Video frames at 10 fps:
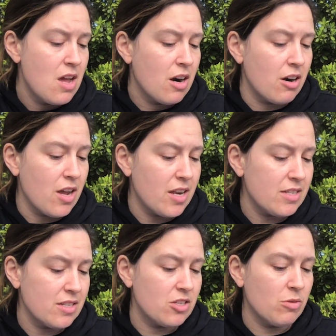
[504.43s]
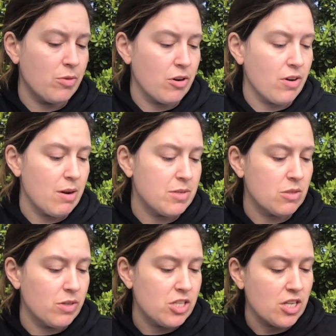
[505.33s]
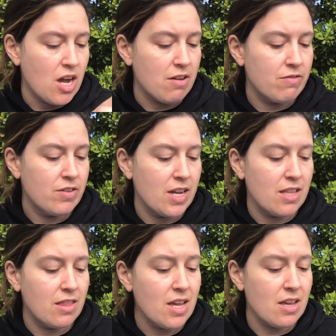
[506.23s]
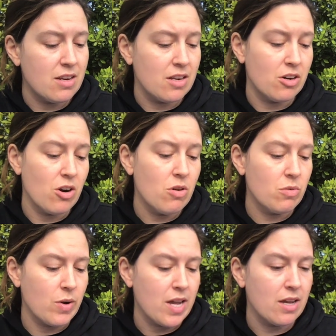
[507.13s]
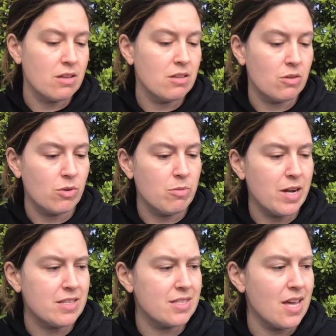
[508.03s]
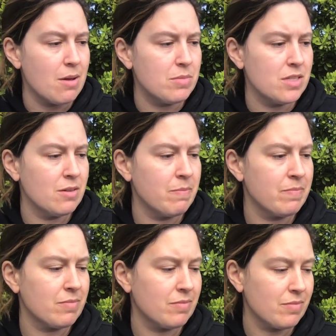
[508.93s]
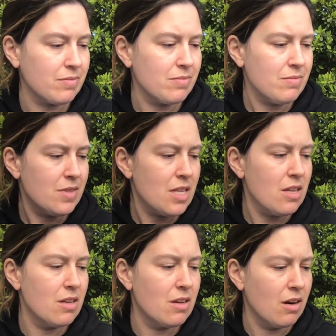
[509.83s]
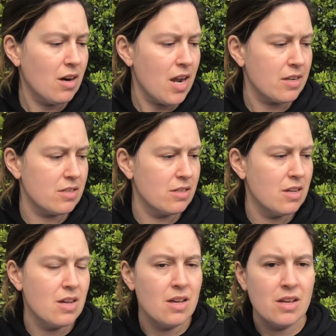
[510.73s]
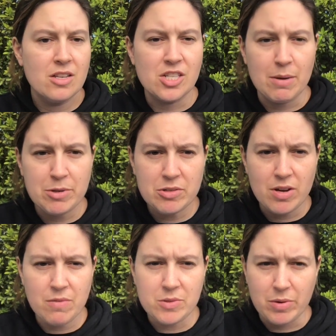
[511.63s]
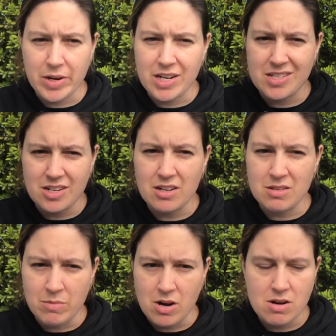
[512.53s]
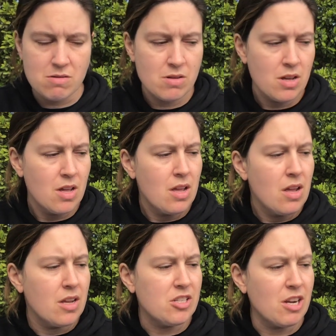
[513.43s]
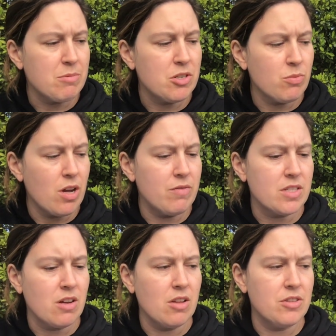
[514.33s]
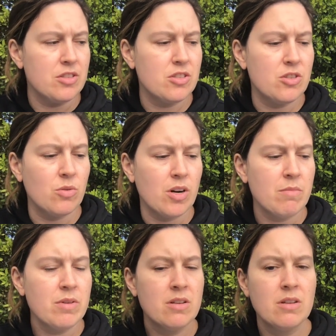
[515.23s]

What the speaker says: Her non-essential programs switched off, and then, in her own way, the robot slept. All right. Chapter 12 is where we're going to start tomorrow. And chapter 12 is called The Storm.